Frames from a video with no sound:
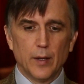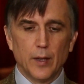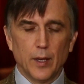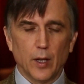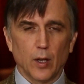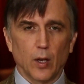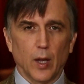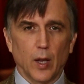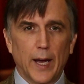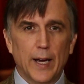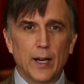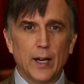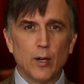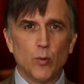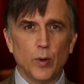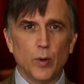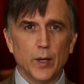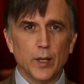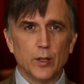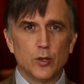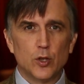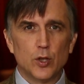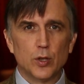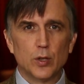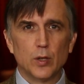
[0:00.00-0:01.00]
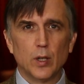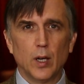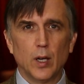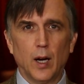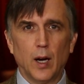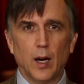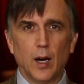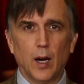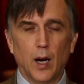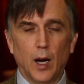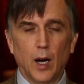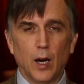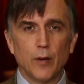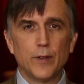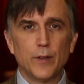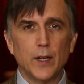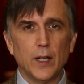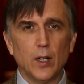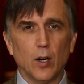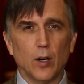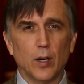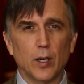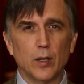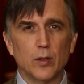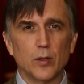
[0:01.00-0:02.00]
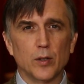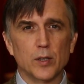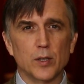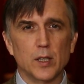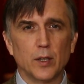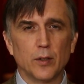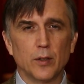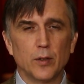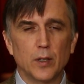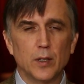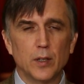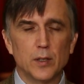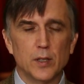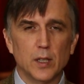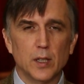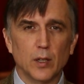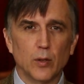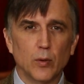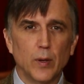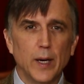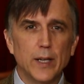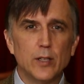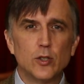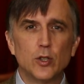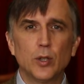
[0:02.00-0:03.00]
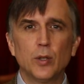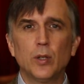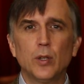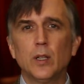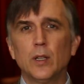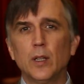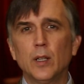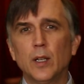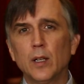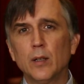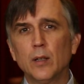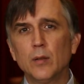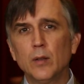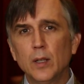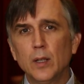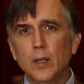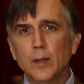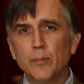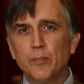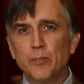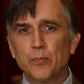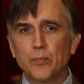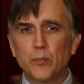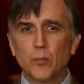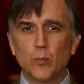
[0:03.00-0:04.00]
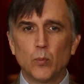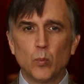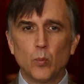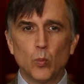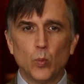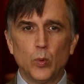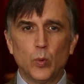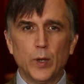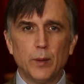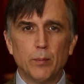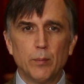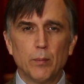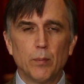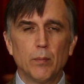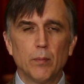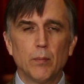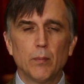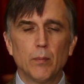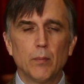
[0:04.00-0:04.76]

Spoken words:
the language of the articles under consideration, and then we'd